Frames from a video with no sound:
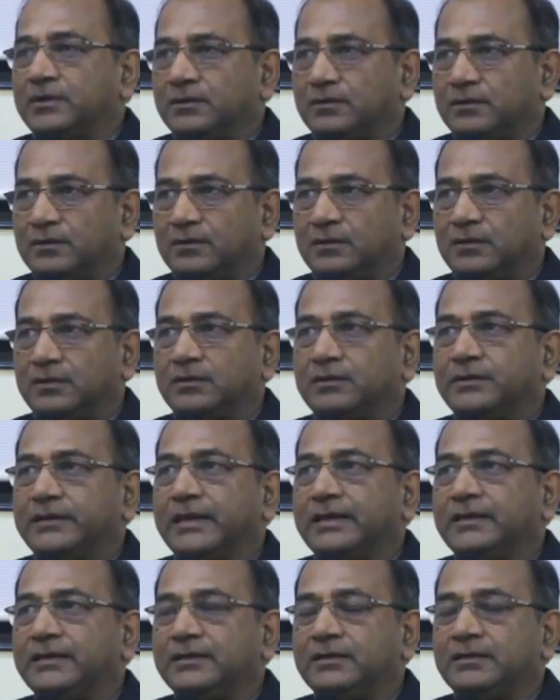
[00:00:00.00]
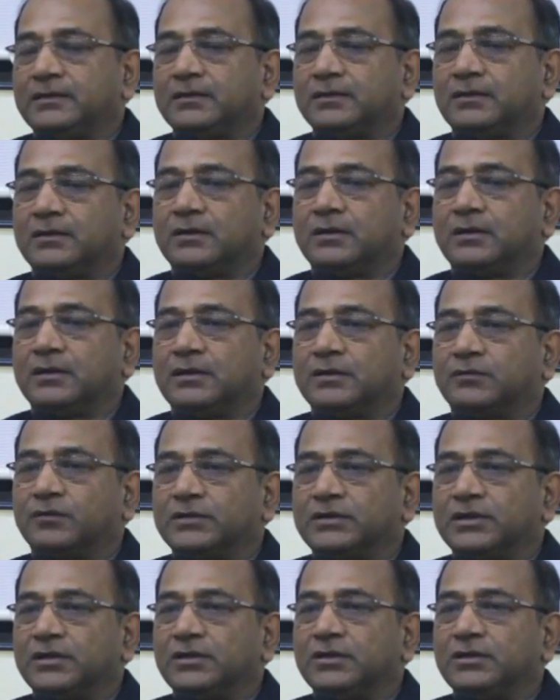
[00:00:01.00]
in Delhi. It
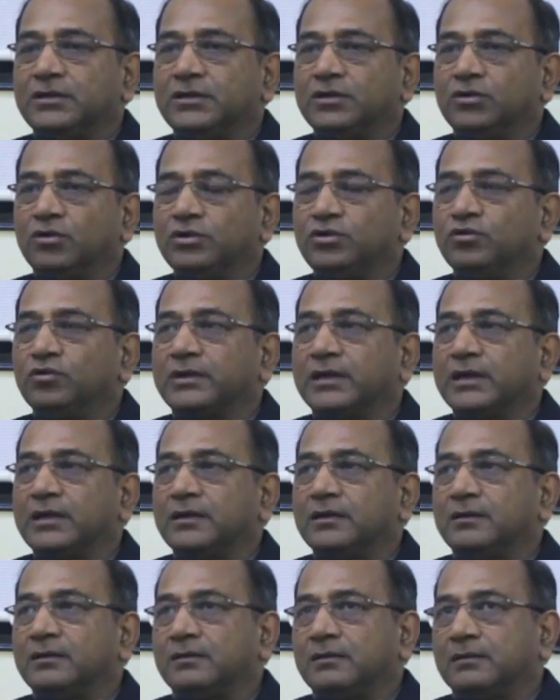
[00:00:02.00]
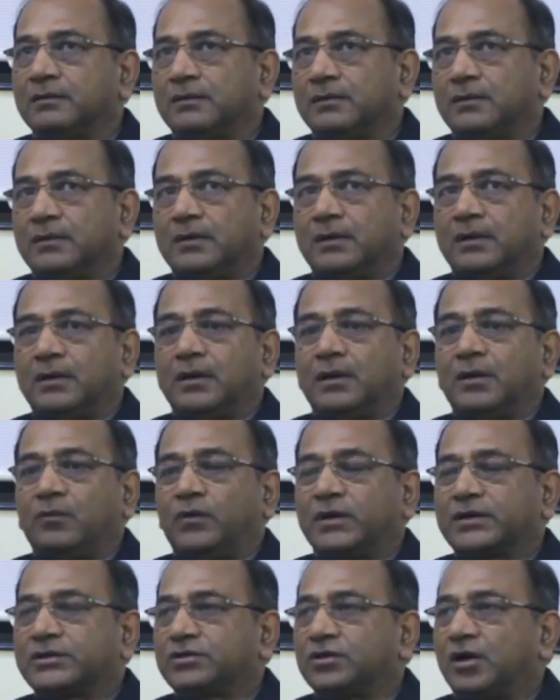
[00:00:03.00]
was an Indo-UK
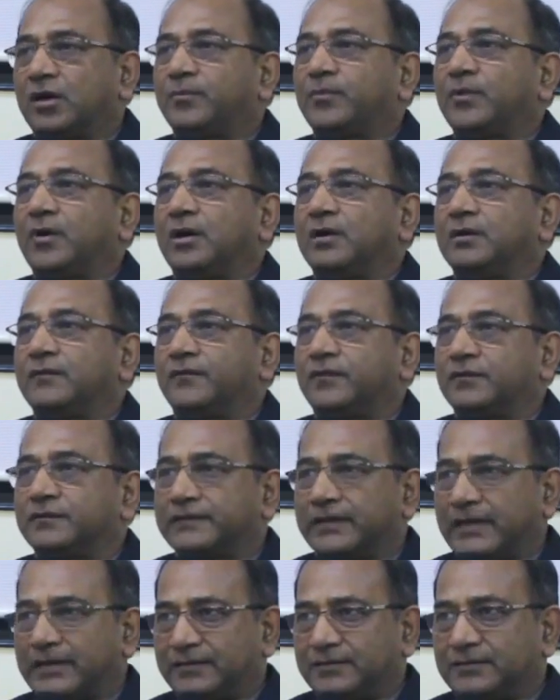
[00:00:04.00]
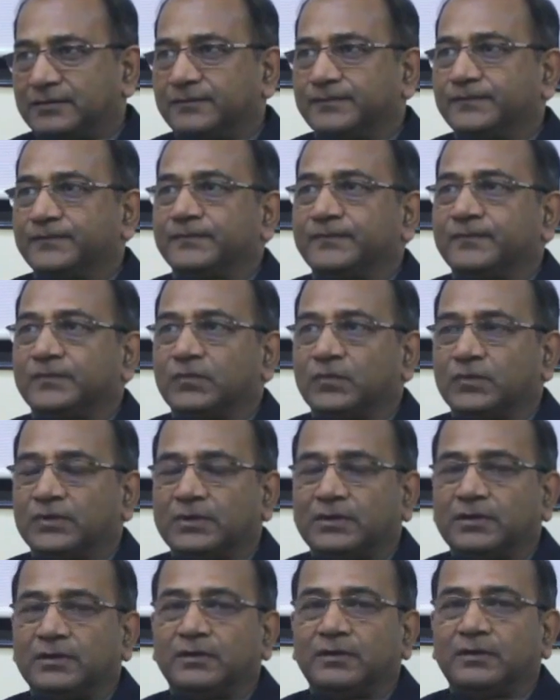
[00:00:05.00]
workshop on foresight.
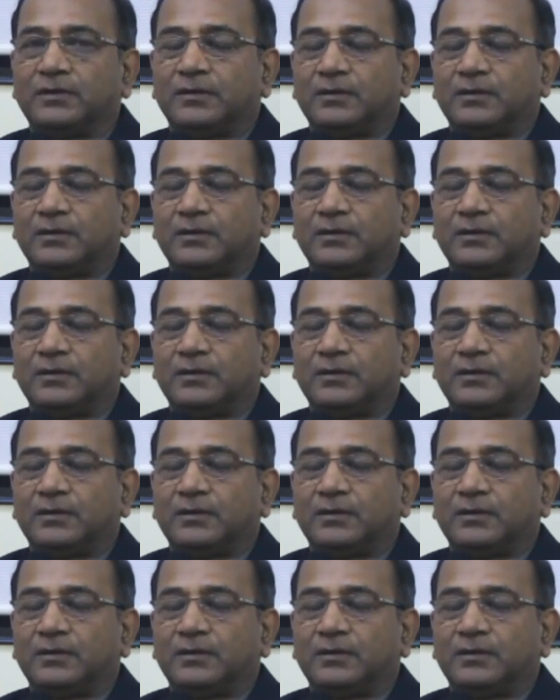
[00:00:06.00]
Okay.